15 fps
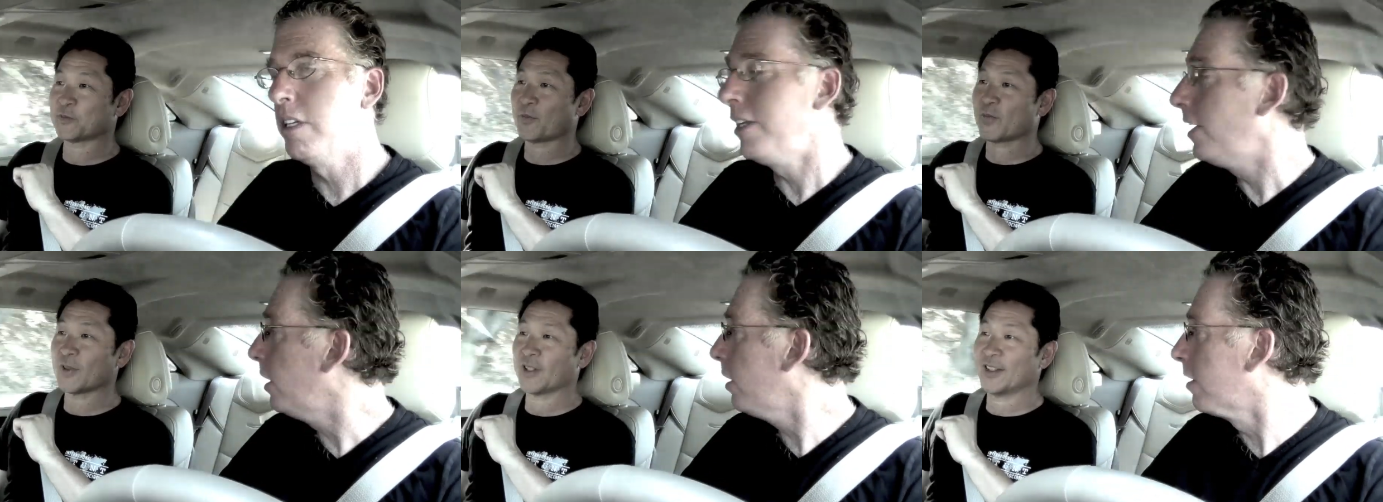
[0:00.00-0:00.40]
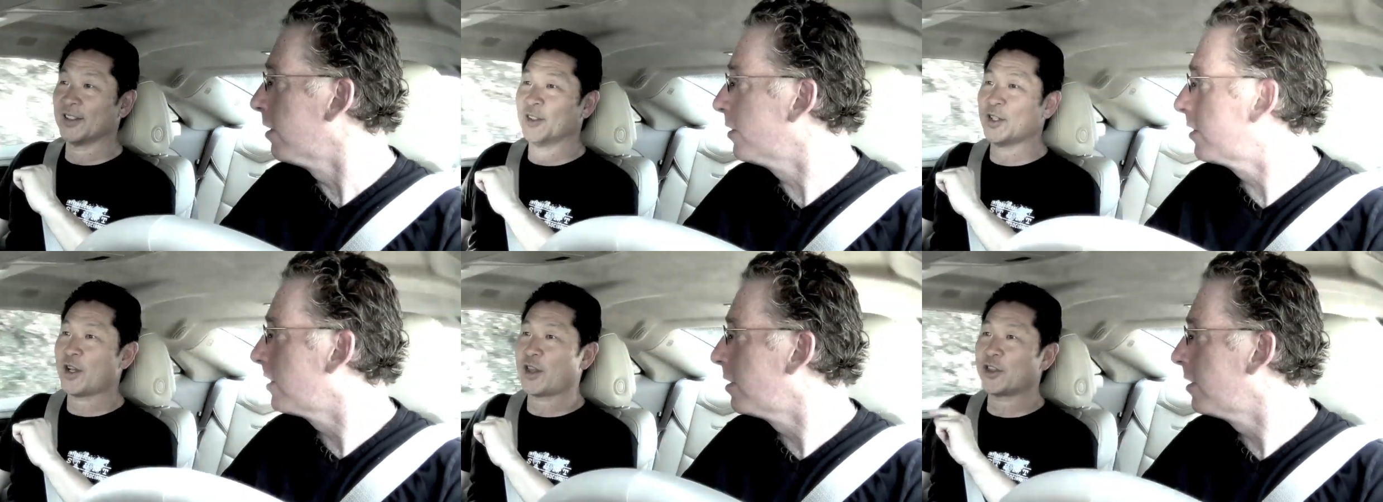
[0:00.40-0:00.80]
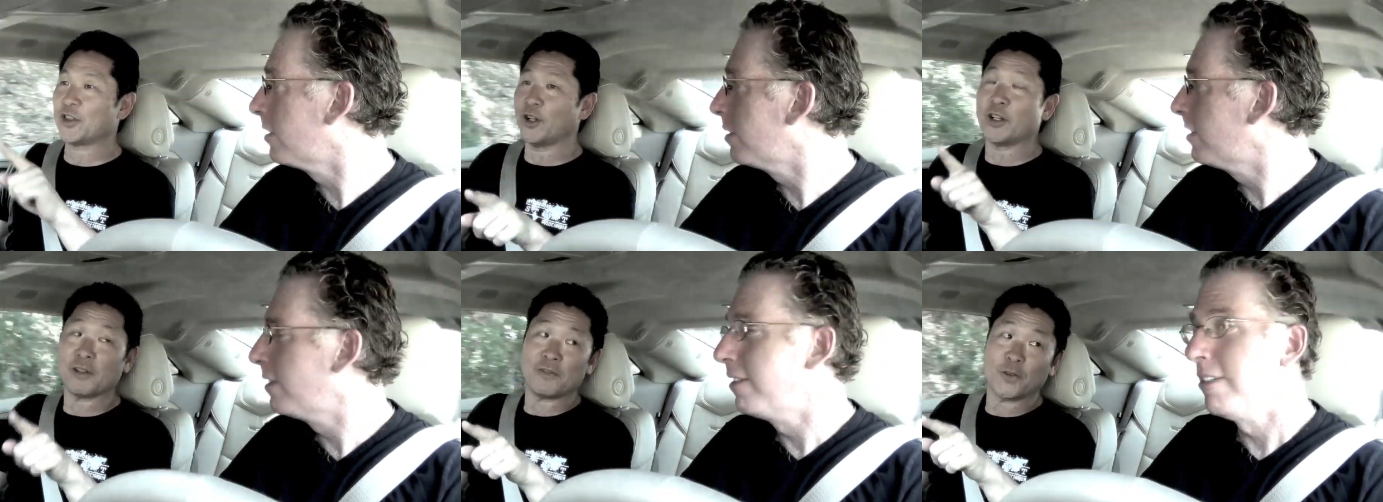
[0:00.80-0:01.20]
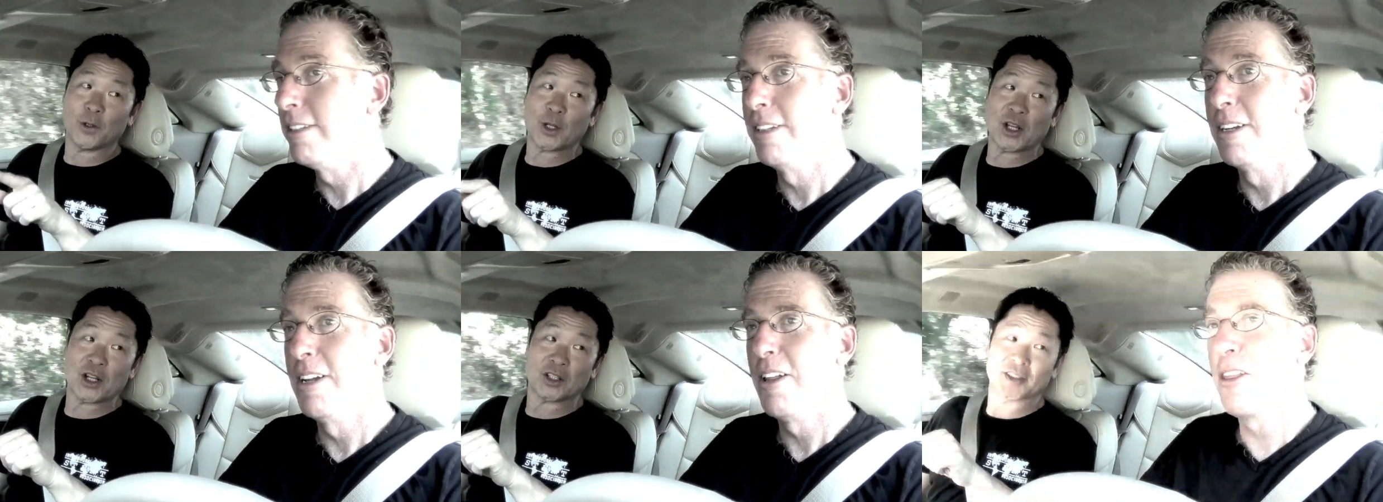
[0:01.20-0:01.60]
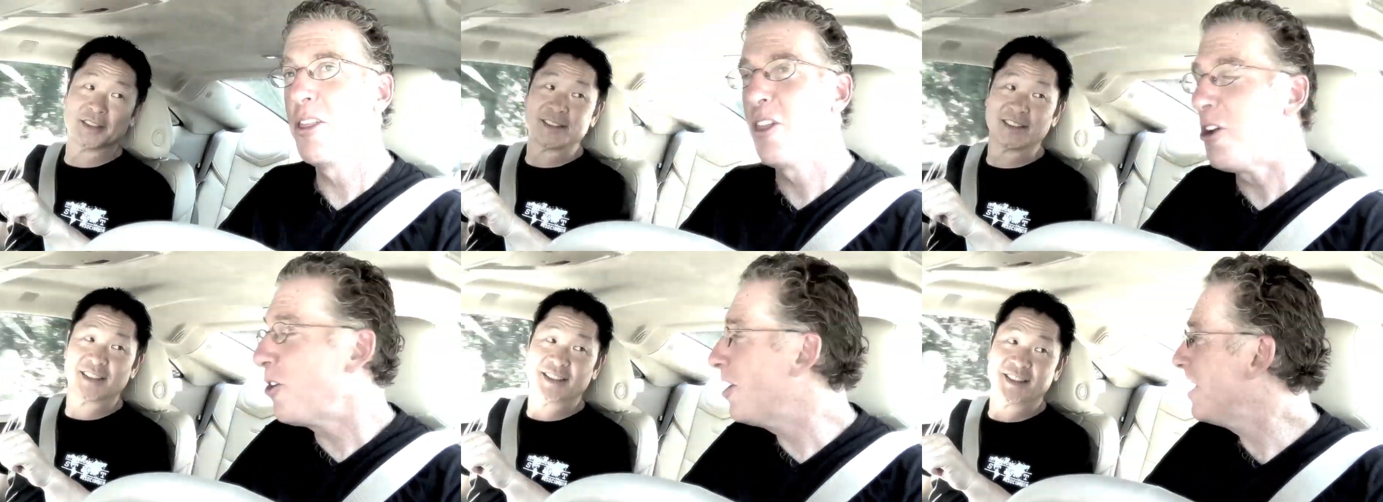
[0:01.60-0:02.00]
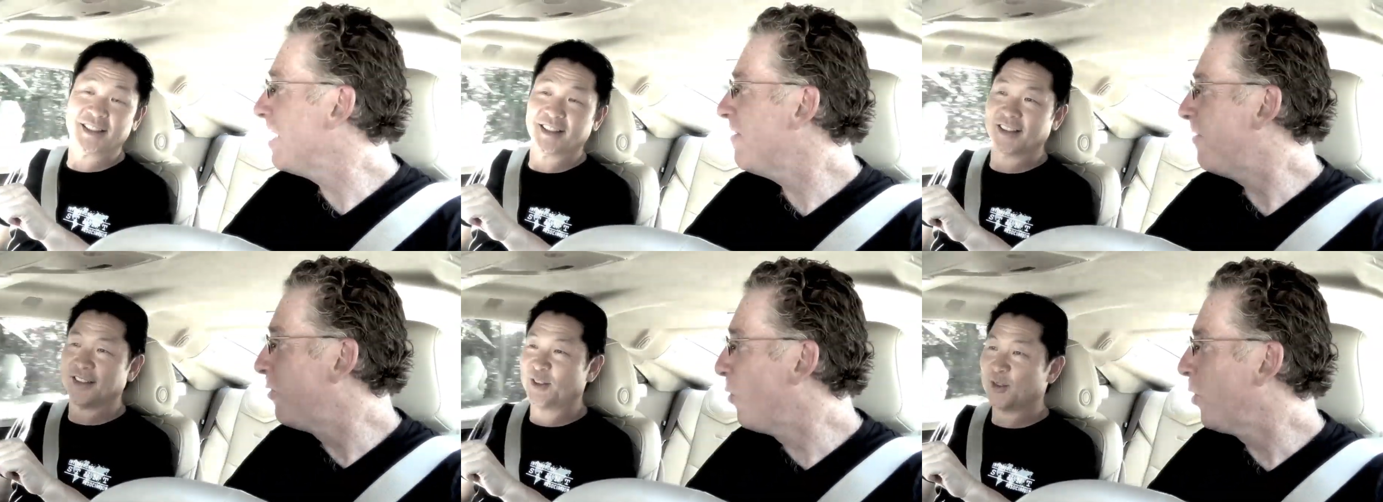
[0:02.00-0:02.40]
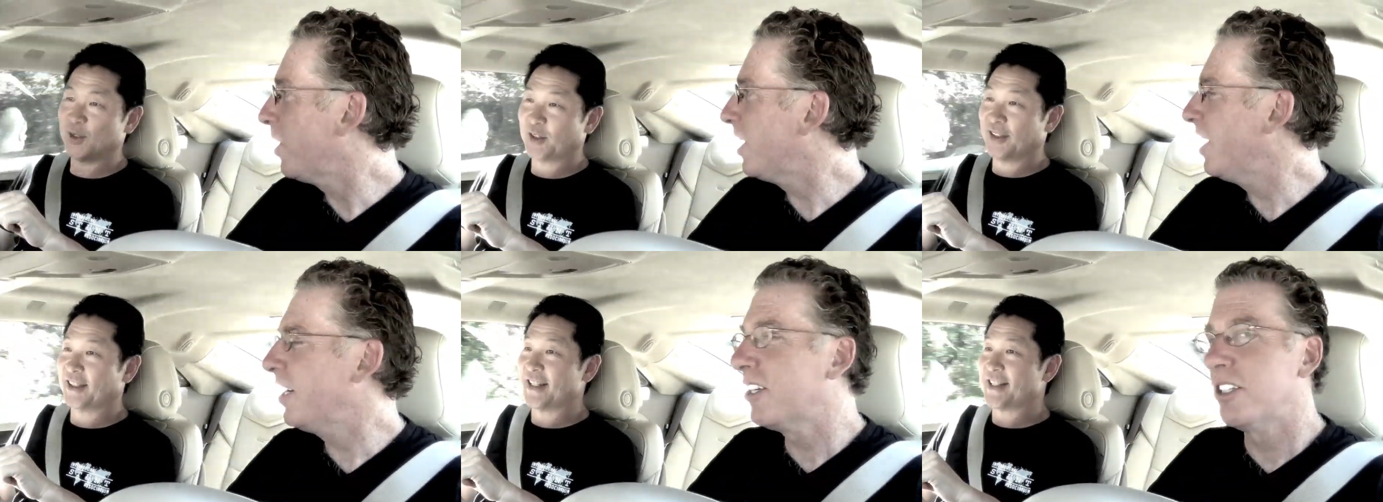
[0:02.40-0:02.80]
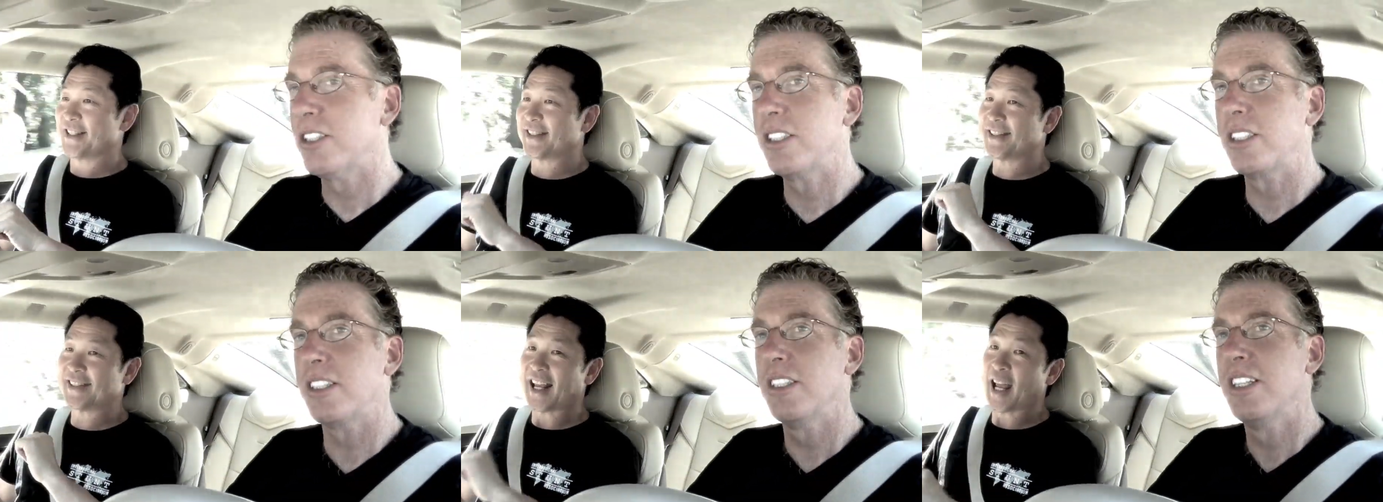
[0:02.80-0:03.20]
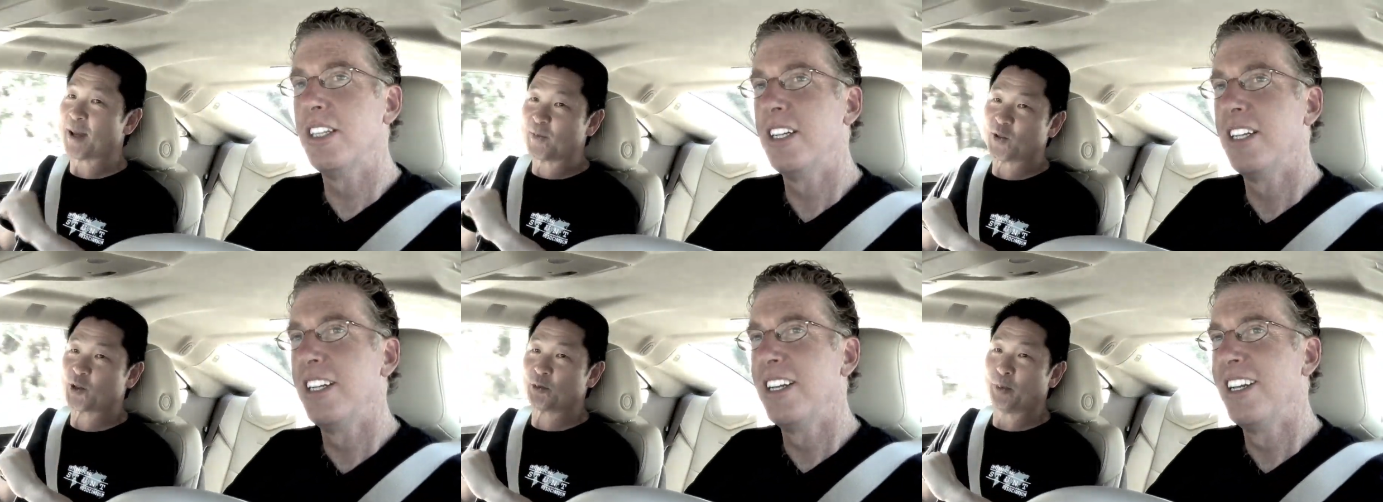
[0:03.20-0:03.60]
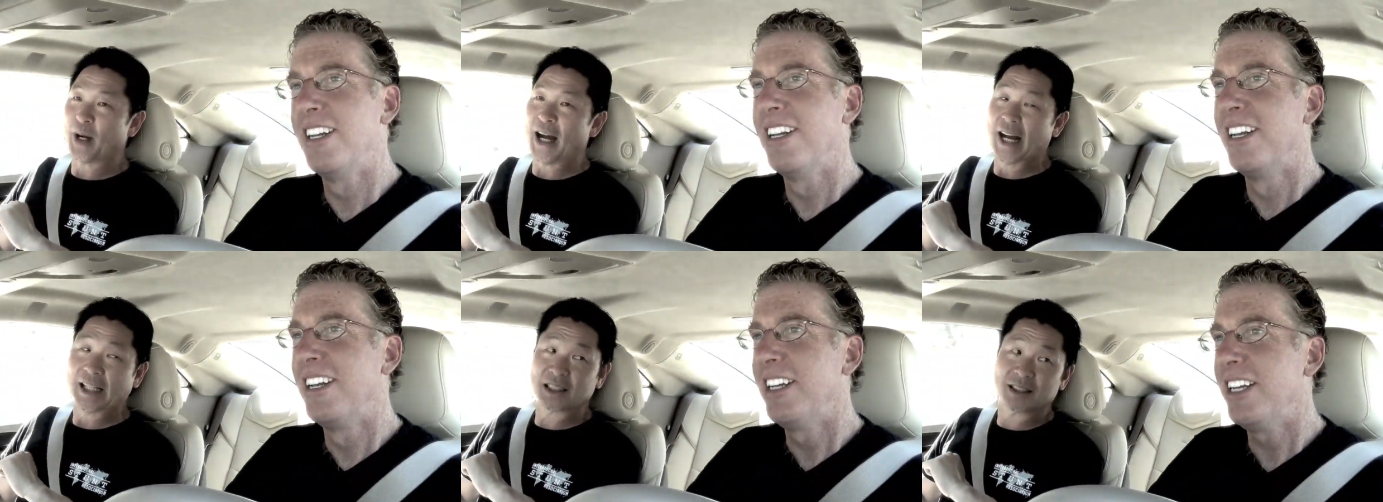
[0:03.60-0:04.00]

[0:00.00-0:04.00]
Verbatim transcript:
Speaker 1: years. 34 years. 34 years. Same spot.